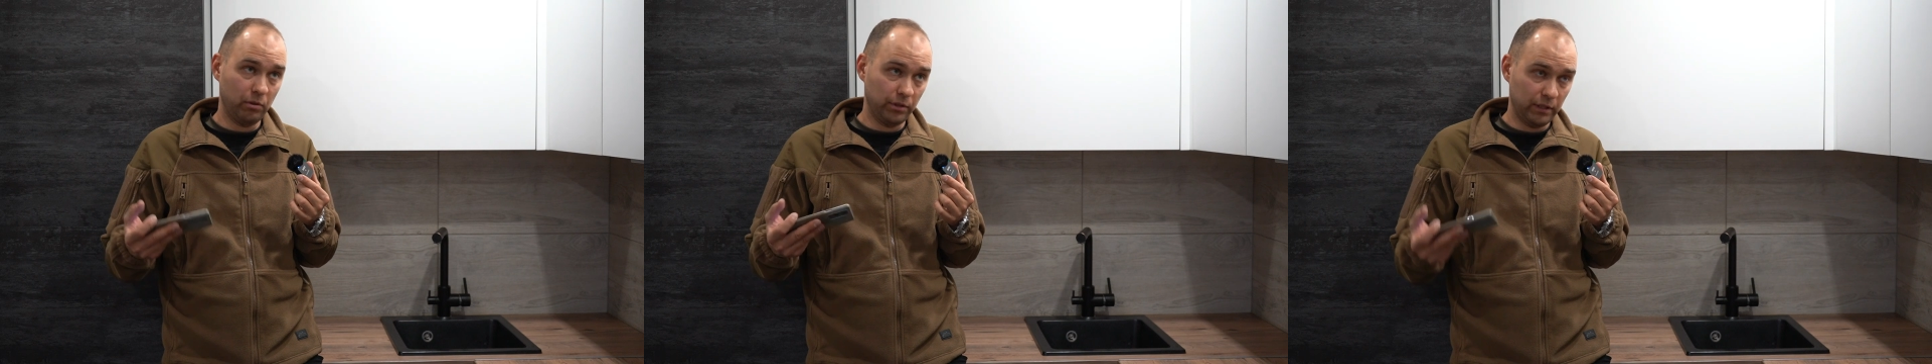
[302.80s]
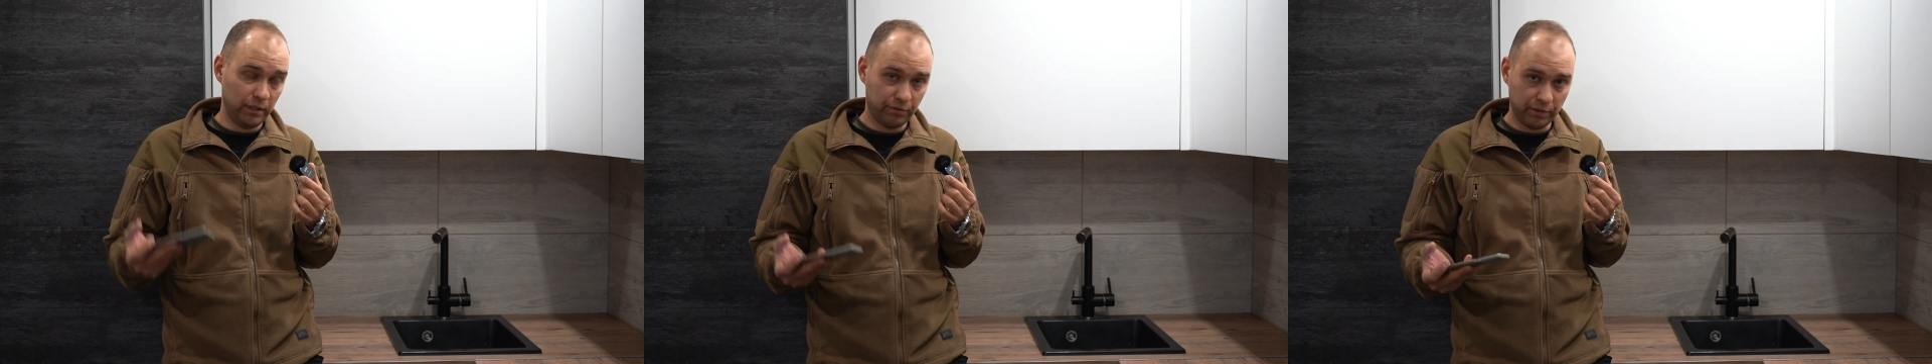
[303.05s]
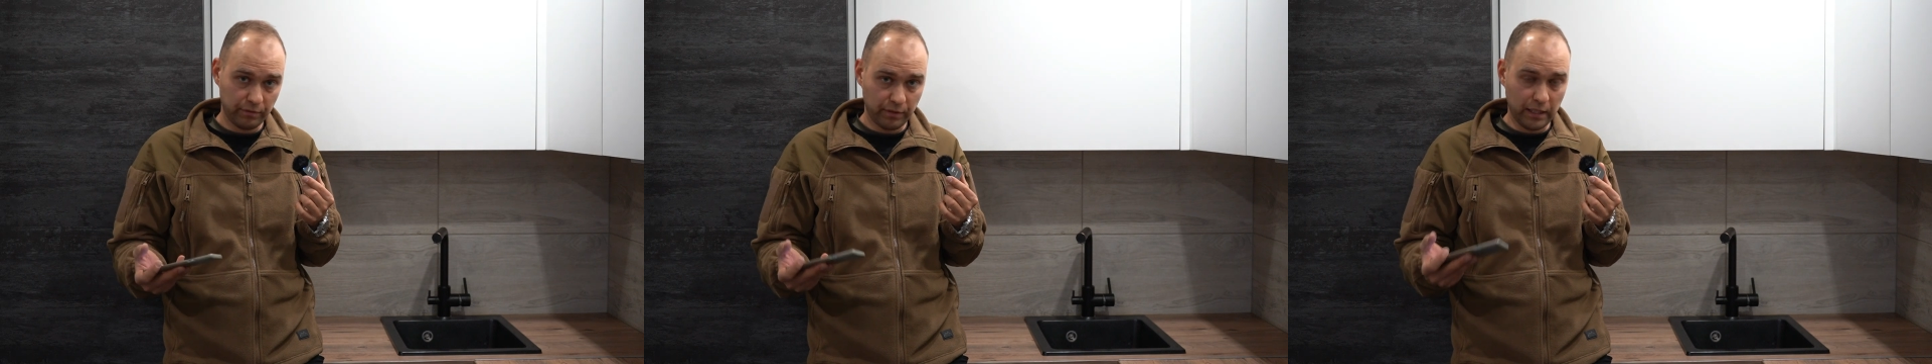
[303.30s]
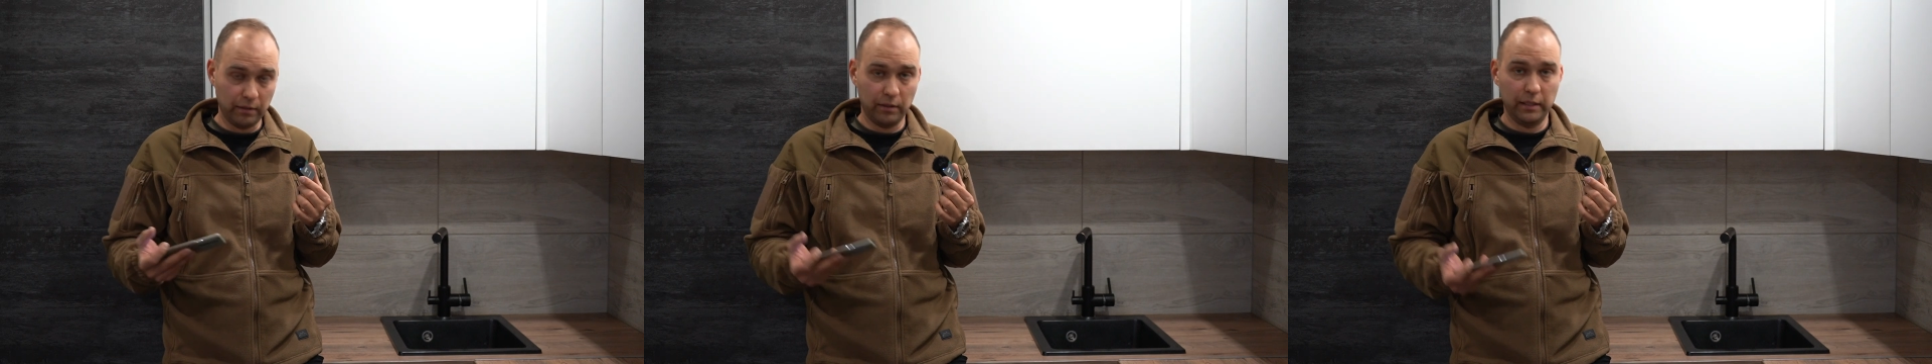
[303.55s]
it's different
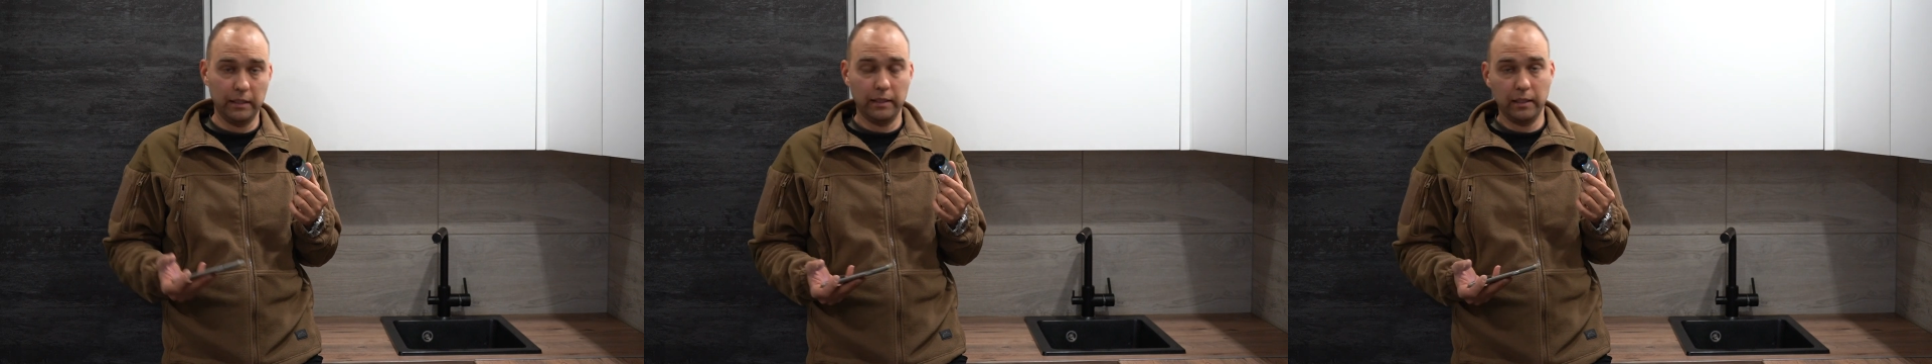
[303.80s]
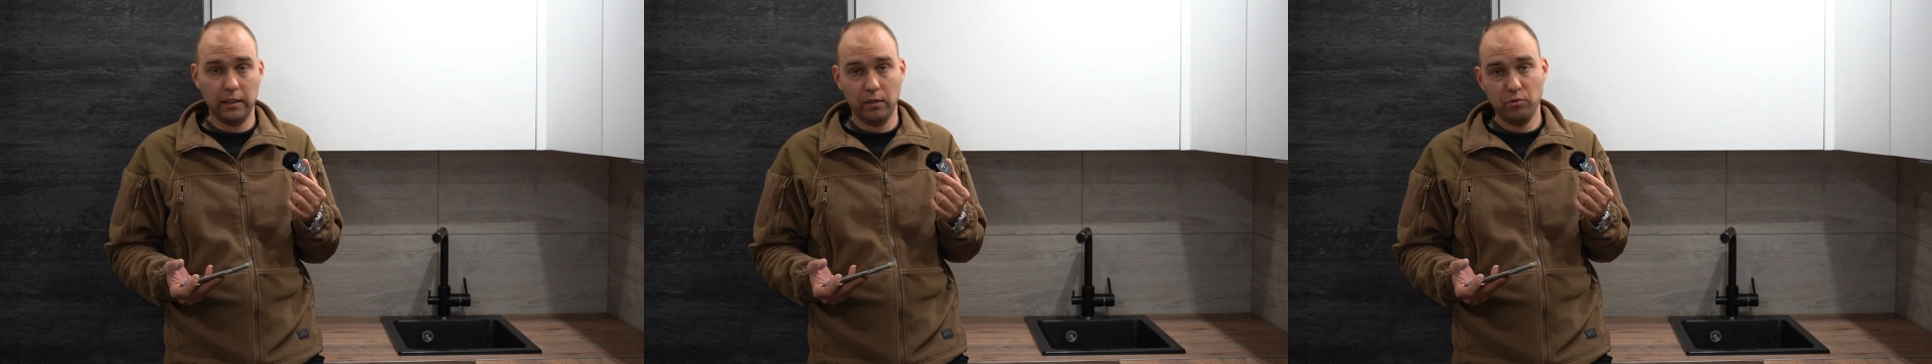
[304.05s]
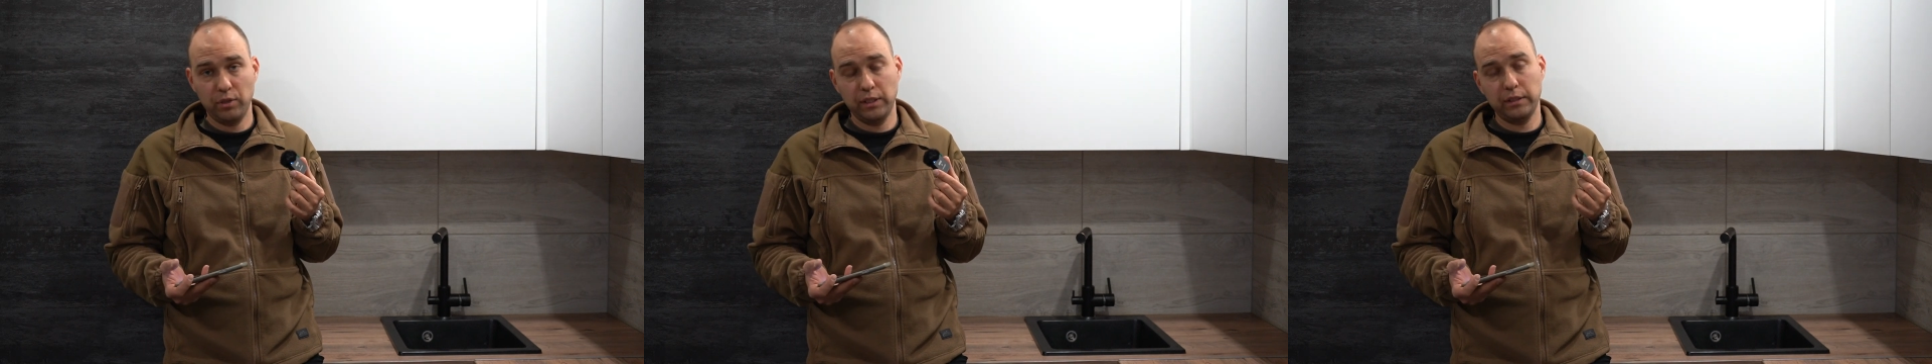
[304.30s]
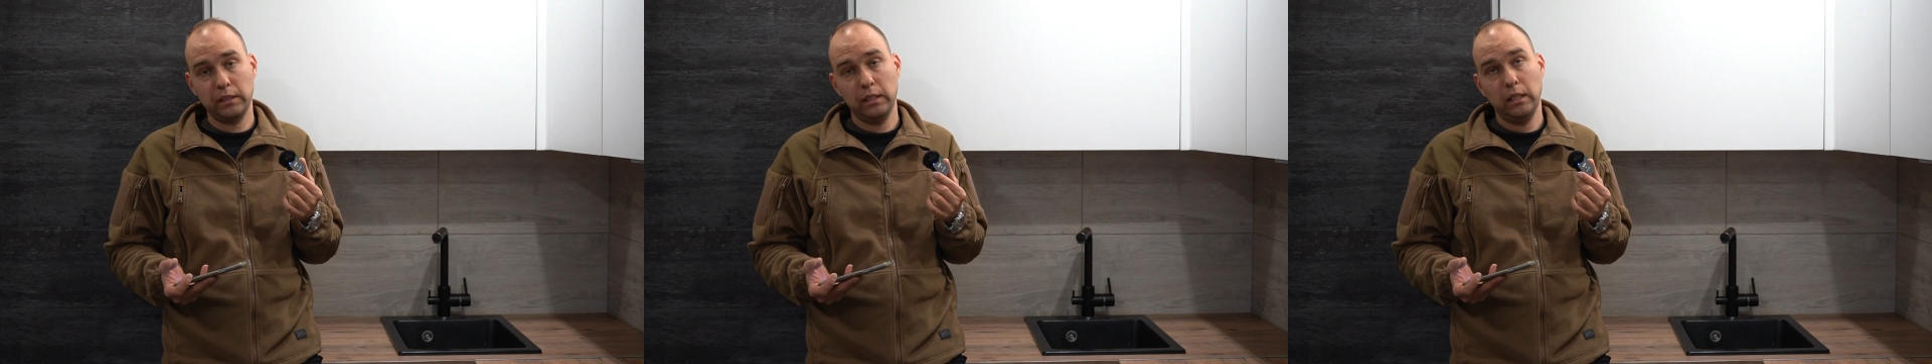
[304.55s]
than in other
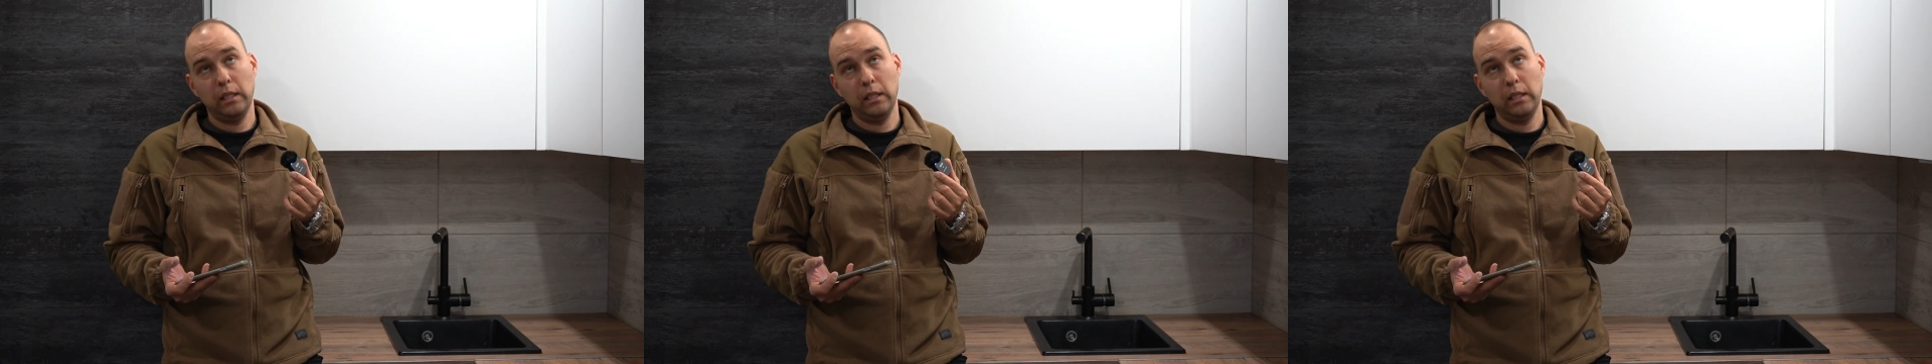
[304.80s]
countries,